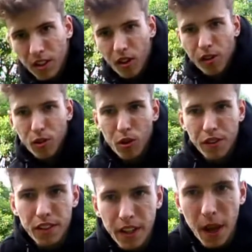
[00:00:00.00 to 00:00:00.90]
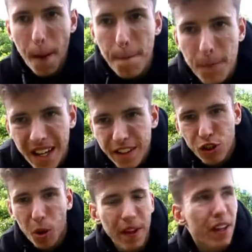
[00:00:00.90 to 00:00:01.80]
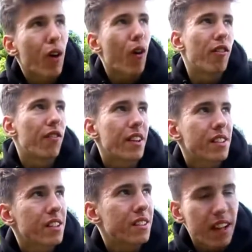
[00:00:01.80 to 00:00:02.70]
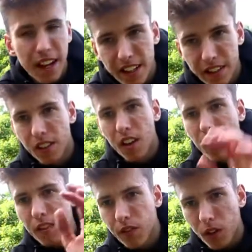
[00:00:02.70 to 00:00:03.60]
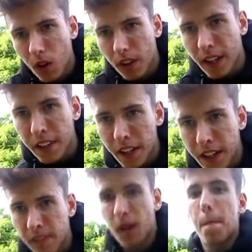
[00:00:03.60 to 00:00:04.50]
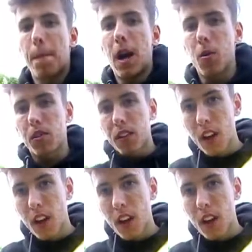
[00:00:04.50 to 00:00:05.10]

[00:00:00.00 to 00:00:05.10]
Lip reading: guys, obviously main topic of today's vlog, and that is about